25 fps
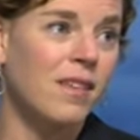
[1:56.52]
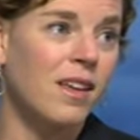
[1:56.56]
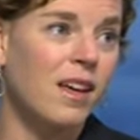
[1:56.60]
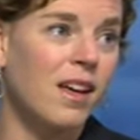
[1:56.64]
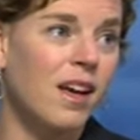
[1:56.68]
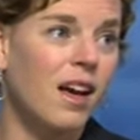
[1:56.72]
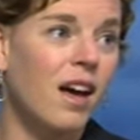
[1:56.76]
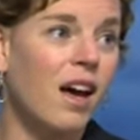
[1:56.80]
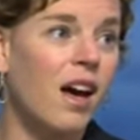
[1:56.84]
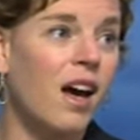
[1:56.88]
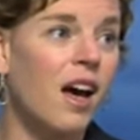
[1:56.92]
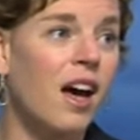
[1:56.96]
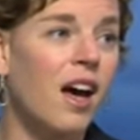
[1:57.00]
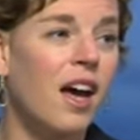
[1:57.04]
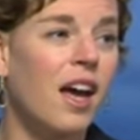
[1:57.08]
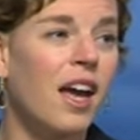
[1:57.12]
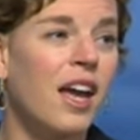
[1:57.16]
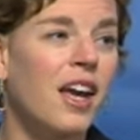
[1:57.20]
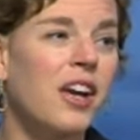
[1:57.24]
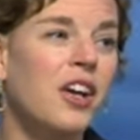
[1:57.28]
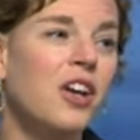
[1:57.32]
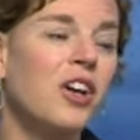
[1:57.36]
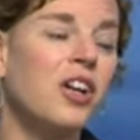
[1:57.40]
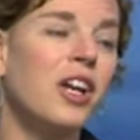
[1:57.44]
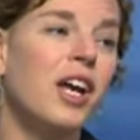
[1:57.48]
Uh,
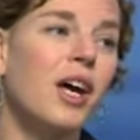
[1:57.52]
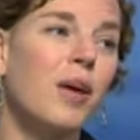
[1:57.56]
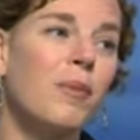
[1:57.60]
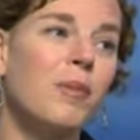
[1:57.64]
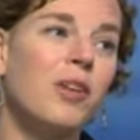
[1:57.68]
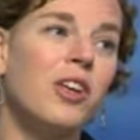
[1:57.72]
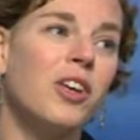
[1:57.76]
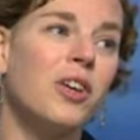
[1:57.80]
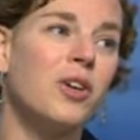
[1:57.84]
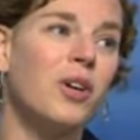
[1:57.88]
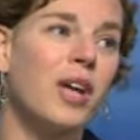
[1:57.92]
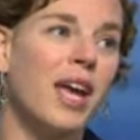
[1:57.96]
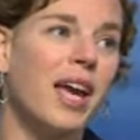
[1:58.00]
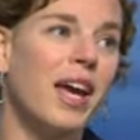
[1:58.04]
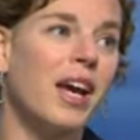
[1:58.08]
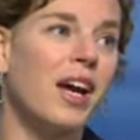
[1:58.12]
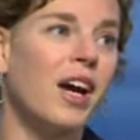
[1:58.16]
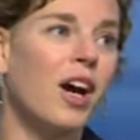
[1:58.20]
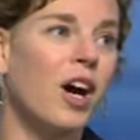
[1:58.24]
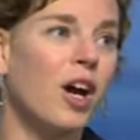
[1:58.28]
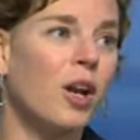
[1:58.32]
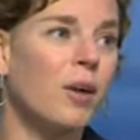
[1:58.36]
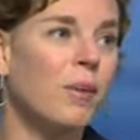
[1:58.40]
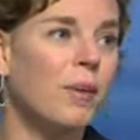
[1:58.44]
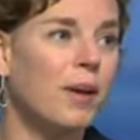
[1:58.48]
it could help the UK
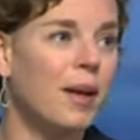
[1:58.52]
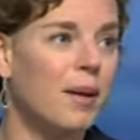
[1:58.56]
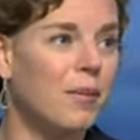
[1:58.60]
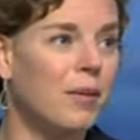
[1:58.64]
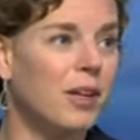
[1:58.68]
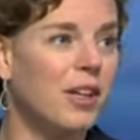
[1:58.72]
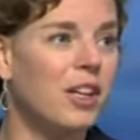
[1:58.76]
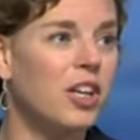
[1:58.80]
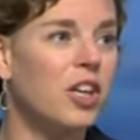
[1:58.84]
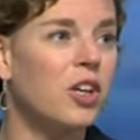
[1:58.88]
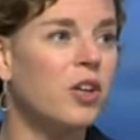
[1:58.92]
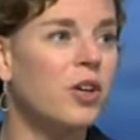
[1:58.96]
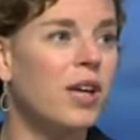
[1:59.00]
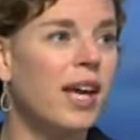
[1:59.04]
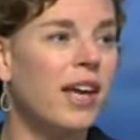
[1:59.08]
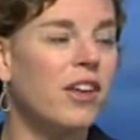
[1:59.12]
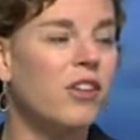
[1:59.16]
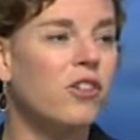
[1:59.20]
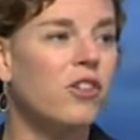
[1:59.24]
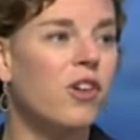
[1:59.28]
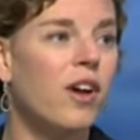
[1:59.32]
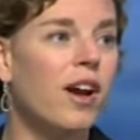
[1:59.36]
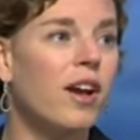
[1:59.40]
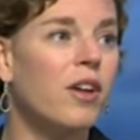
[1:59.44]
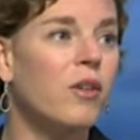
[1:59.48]
economy. I mean, the UK
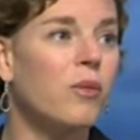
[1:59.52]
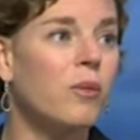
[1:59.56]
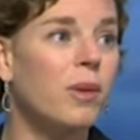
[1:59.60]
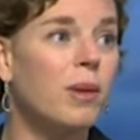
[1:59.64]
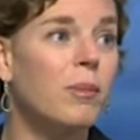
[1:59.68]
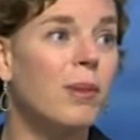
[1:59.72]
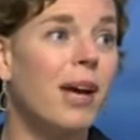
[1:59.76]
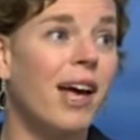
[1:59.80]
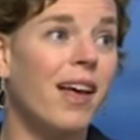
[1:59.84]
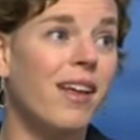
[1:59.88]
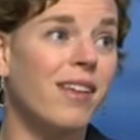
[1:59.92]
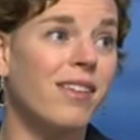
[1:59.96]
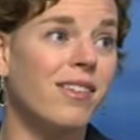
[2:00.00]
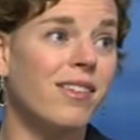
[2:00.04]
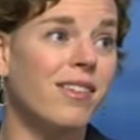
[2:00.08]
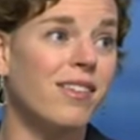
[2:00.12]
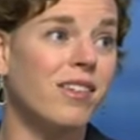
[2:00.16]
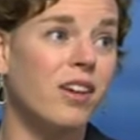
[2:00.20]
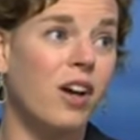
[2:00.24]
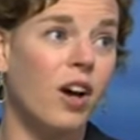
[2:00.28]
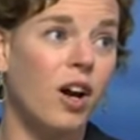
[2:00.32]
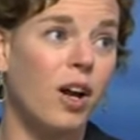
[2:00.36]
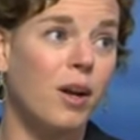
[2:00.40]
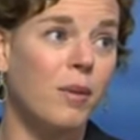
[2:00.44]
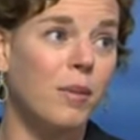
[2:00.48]
is trying to rebalance its
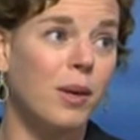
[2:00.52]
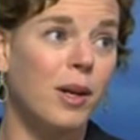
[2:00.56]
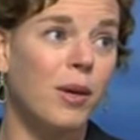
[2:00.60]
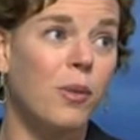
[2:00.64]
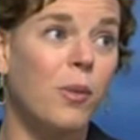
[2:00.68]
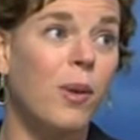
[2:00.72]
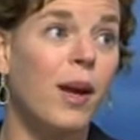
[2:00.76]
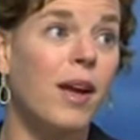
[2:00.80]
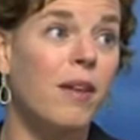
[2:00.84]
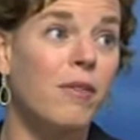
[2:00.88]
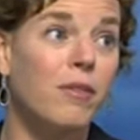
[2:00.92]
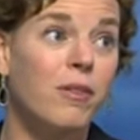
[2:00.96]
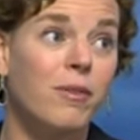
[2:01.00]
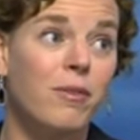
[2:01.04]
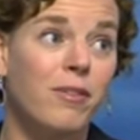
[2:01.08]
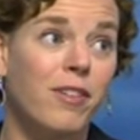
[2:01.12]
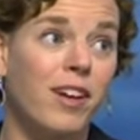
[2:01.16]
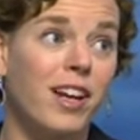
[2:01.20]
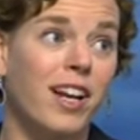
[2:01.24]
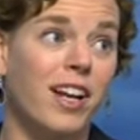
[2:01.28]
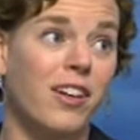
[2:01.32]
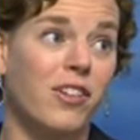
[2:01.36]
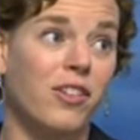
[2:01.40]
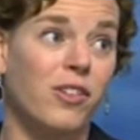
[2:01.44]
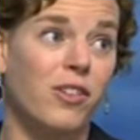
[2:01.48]
economy away from
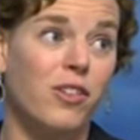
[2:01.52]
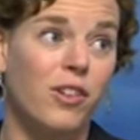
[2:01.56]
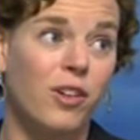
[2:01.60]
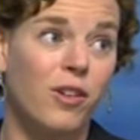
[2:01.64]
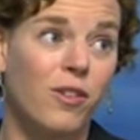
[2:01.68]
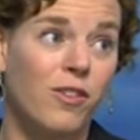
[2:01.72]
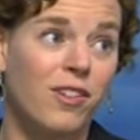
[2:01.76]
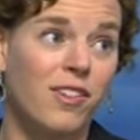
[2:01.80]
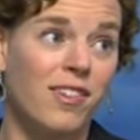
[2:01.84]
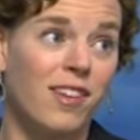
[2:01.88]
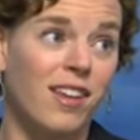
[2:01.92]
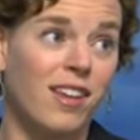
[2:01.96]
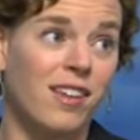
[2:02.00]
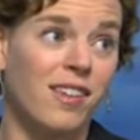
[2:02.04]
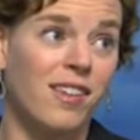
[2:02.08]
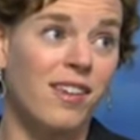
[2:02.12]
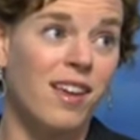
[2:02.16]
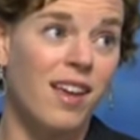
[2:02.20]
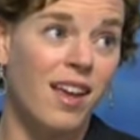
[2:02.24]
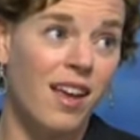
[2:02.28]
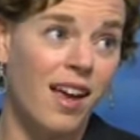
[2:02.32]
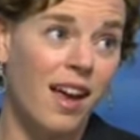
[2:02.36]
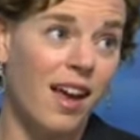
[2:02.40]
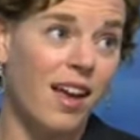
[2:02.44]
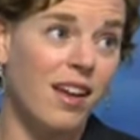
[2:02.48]
financial services
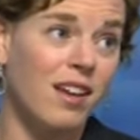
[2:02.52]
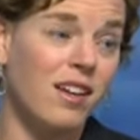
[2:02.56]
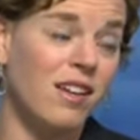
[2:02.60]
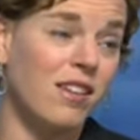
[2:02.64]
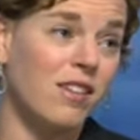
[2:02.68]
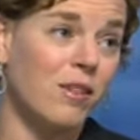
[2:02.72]
and